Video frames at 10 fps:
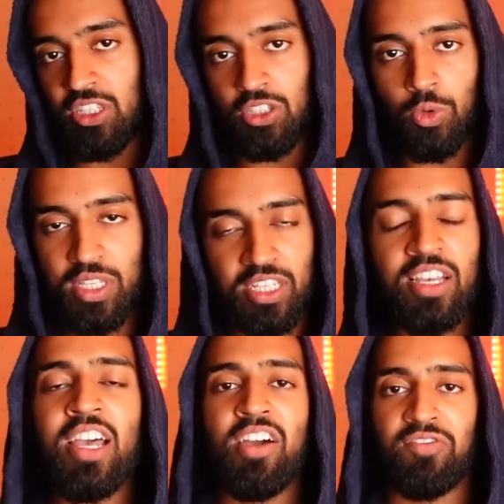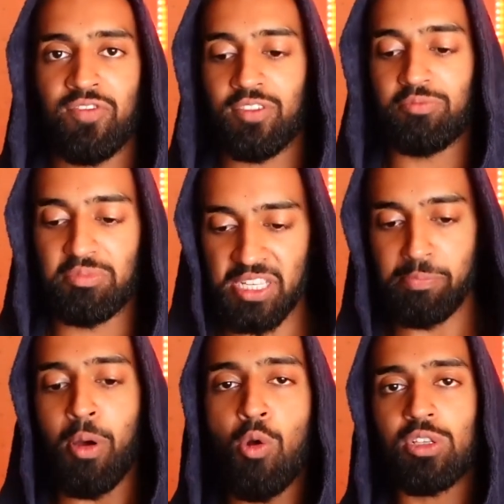to Twitter.
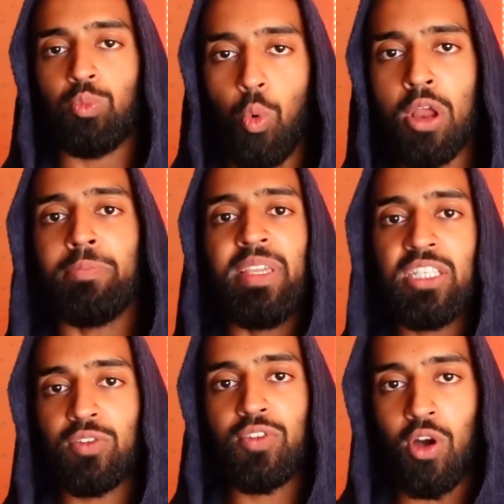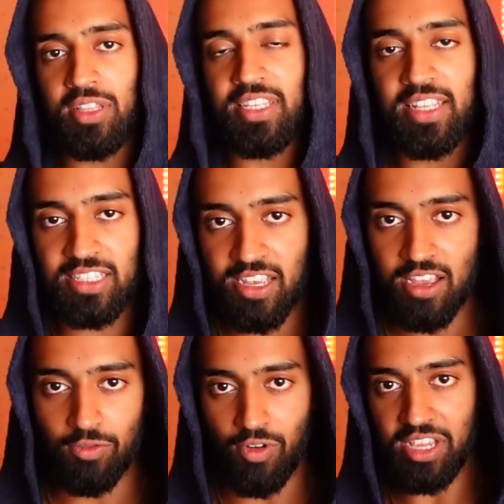Post 1 piece of content
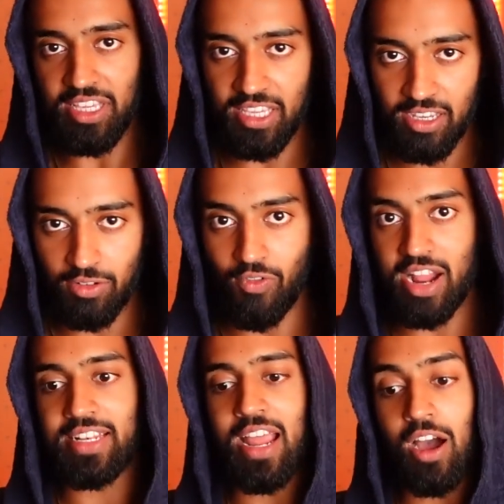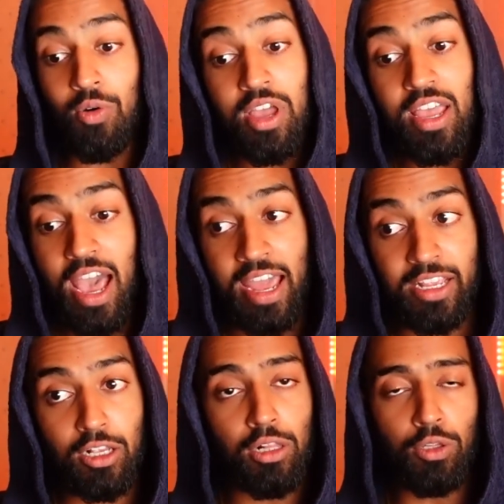right here, right now, and
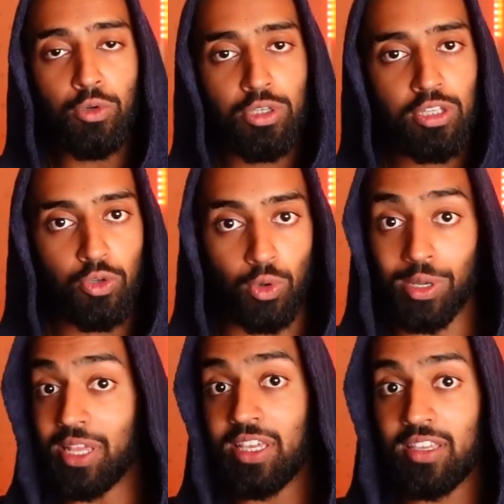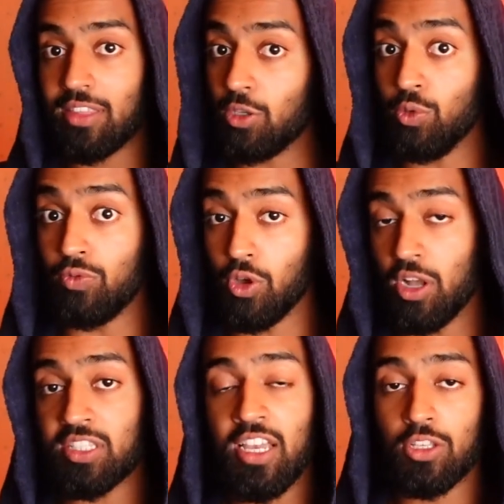include your link that you've
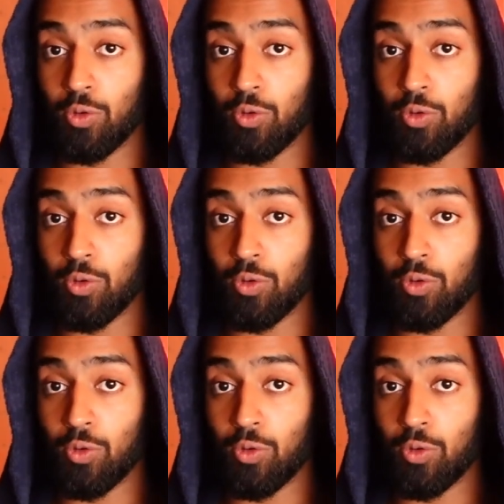got.